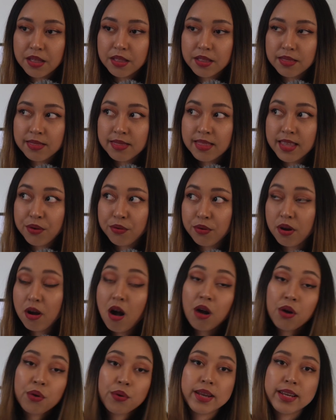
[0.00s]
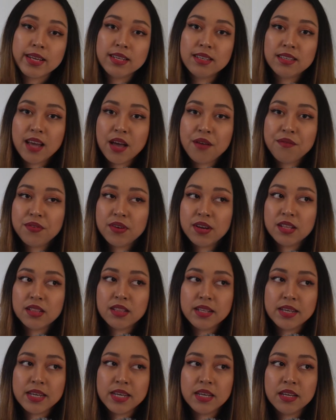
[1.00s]
they were already
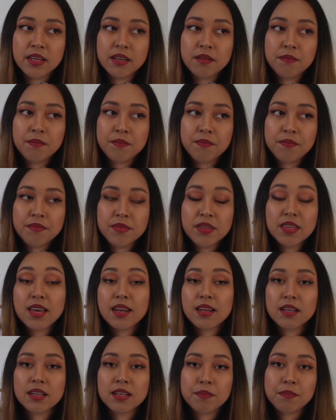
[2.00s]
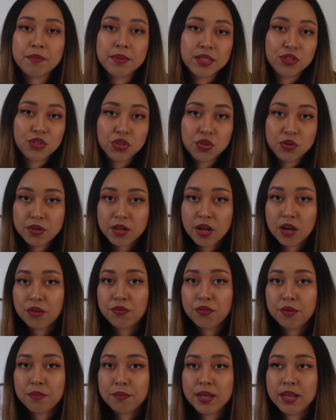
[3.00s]
definitely getting a bit too young
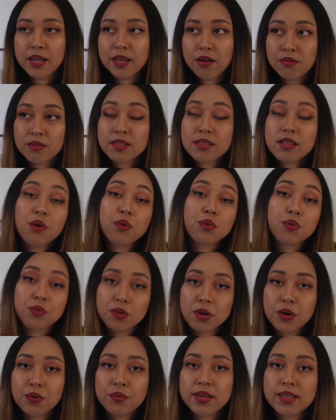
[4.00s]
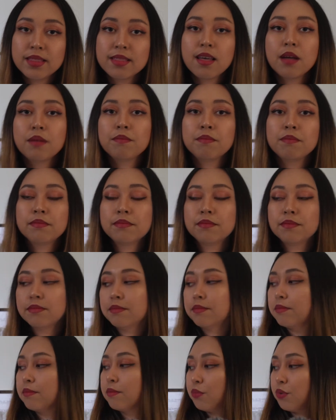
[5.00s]
for me. I was outgrowing them,
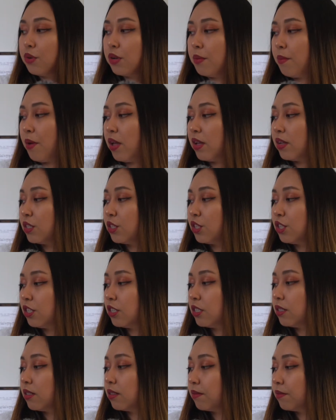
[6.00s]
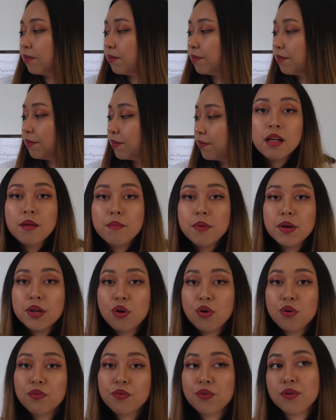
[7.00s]
pretty much. But
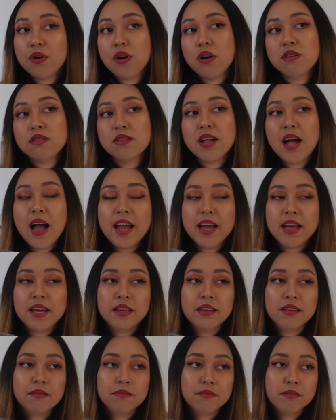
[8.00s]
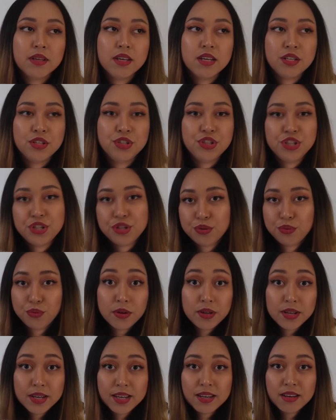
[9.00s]
overall, I
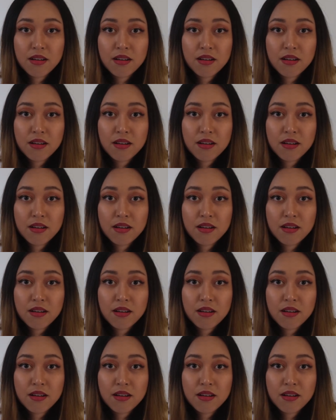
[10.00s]
enjoyed